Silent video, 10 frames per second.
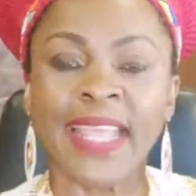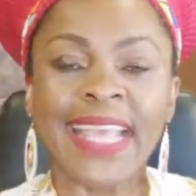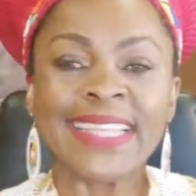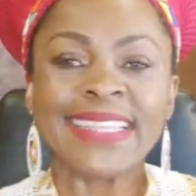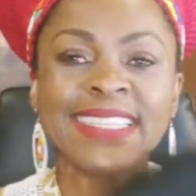
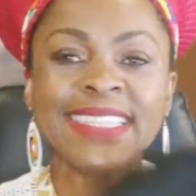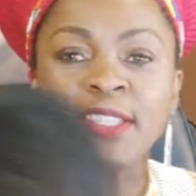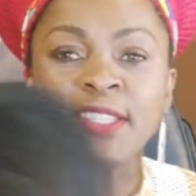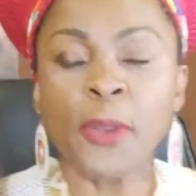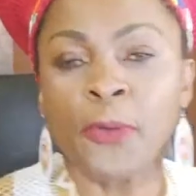This is
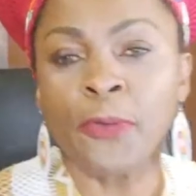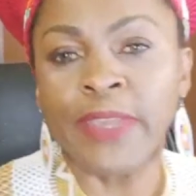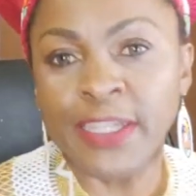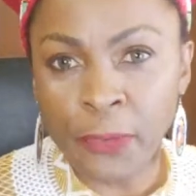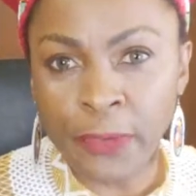your
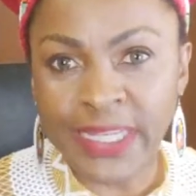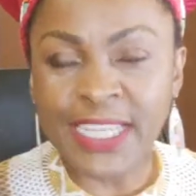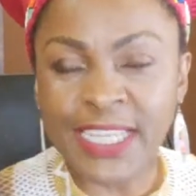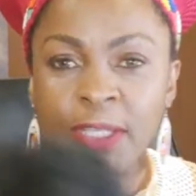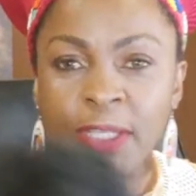queen, Queen
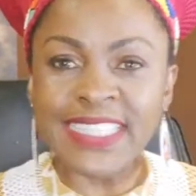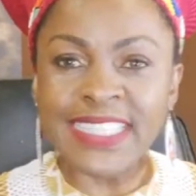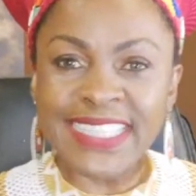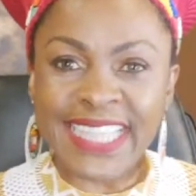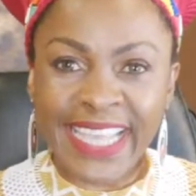Ngningone
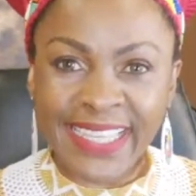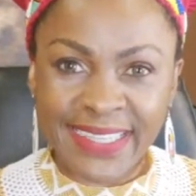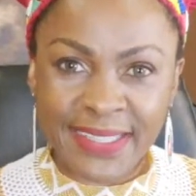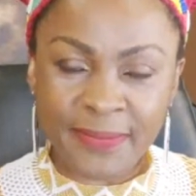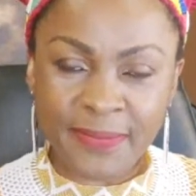
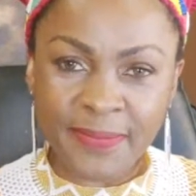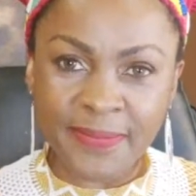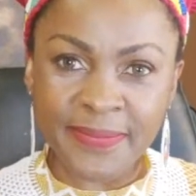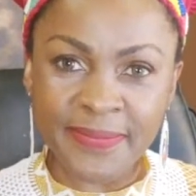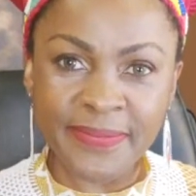II.
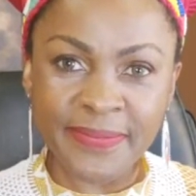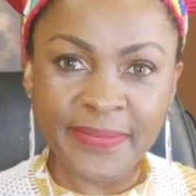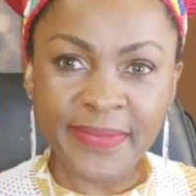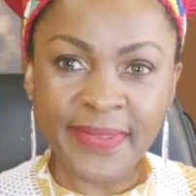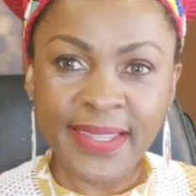
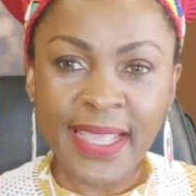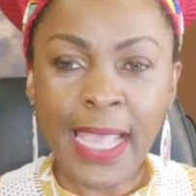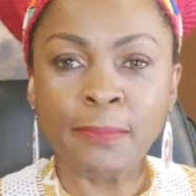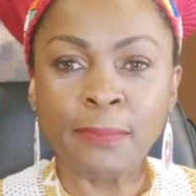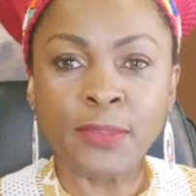
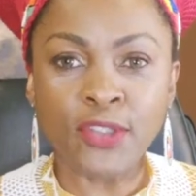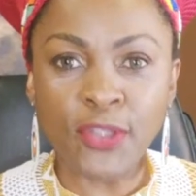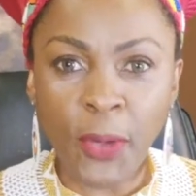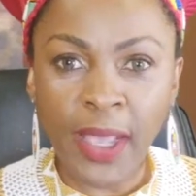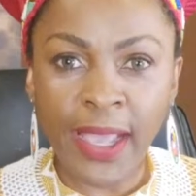I'm
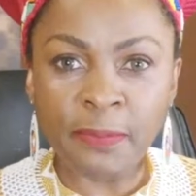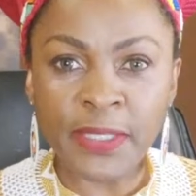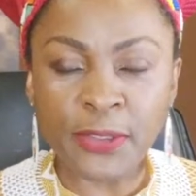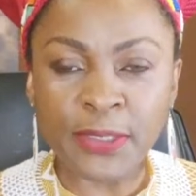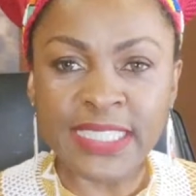so happy
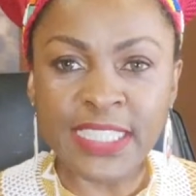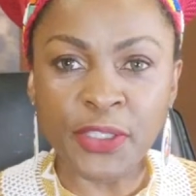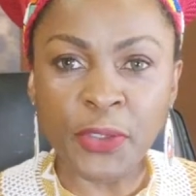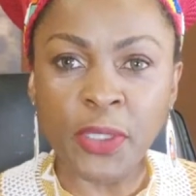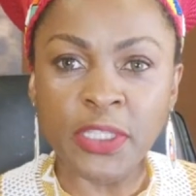to see
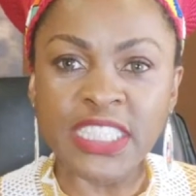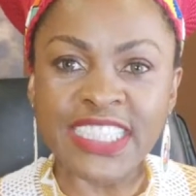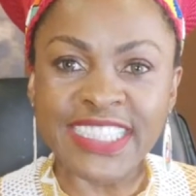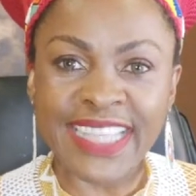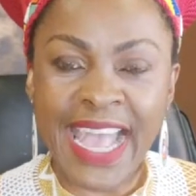you on the
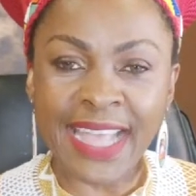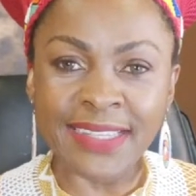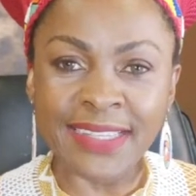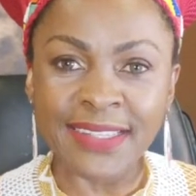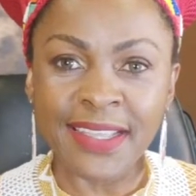chat.
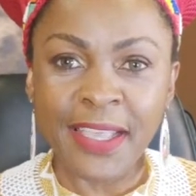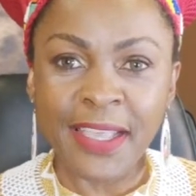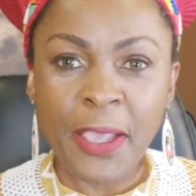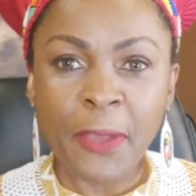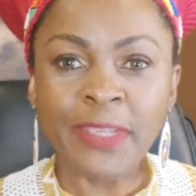
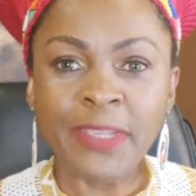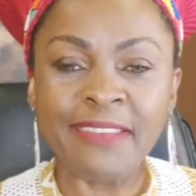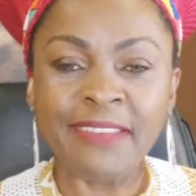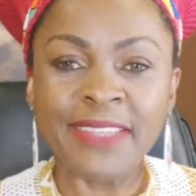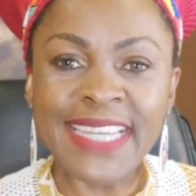We
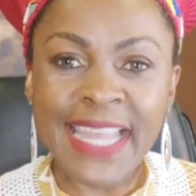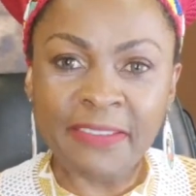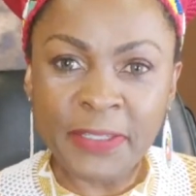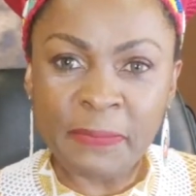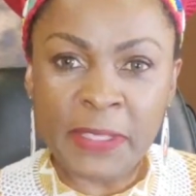have
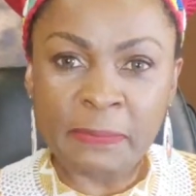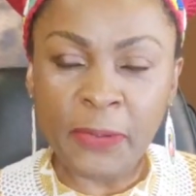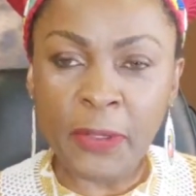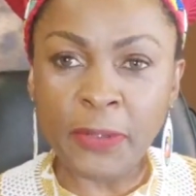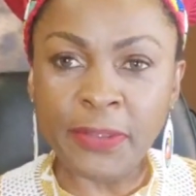11 people
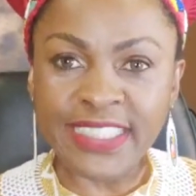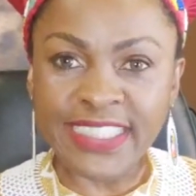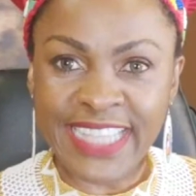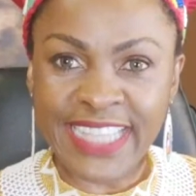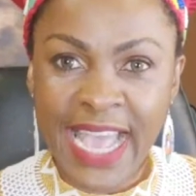on the
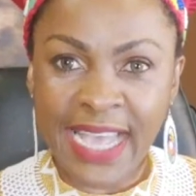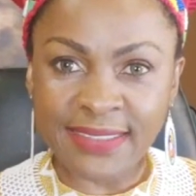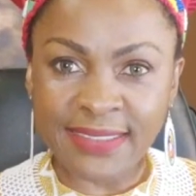chat.